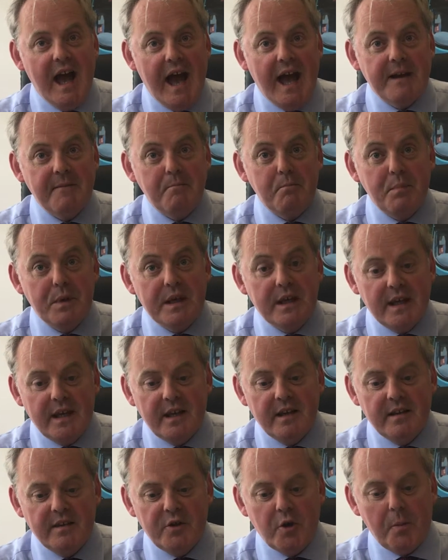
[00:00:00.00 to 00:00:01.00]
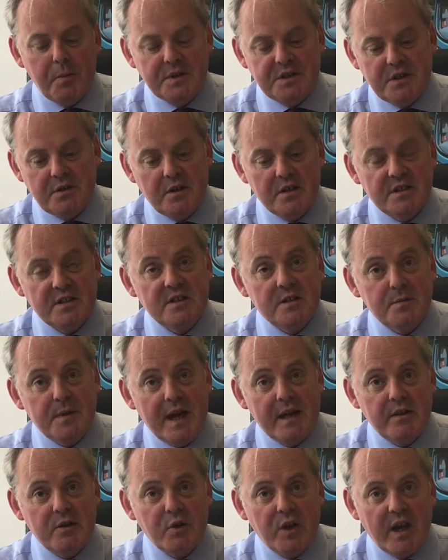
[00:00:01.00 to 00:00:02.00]
and B, the opportunity to be
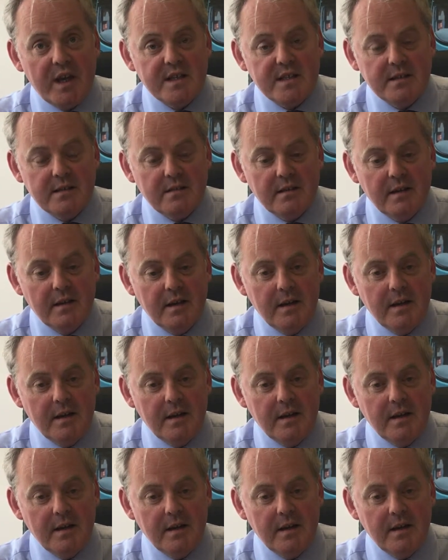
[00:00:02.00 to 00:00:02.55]
educated.